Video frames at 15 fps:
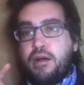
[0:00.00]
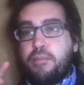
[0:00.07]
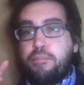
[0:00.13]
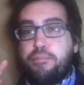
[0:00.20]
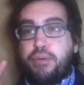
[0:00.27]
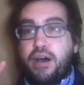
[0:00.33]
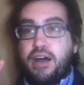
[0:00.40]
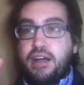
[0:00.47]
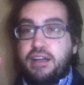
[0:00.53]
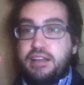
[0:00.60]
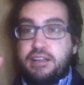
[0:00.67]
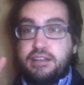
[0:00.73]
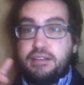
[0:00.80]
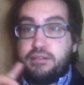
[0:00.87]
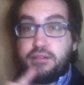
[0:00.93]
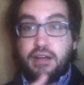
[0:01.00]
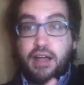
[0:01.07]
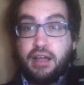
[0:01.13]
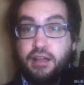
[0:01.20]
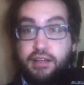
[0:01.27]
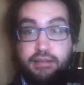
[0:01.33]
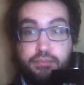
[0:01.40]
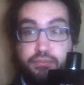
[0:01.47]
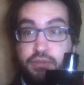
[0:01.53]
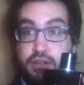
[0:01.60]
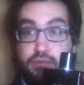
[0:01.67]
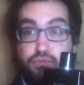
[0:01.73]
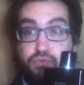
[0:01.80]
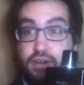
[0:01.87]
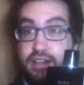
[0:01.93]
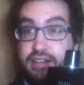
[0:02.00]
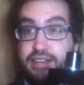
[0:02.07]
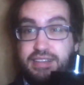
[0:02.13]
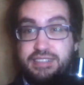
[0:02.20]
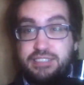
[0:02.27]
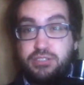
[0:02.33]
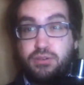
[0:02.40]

But it really is.